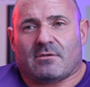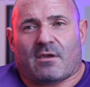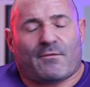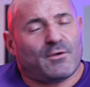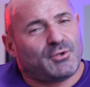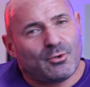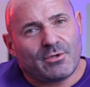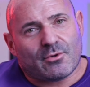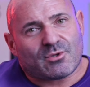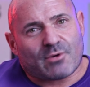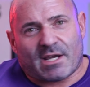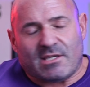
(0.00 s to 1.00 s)
if you're doing
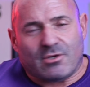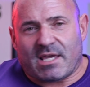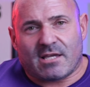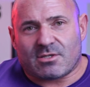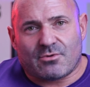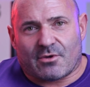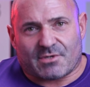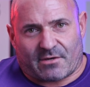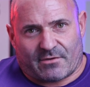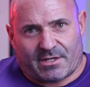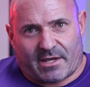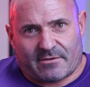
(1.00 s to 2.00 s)
those right, you can't do those
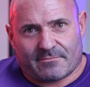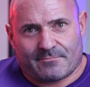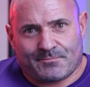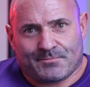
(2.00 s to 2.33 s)
every day.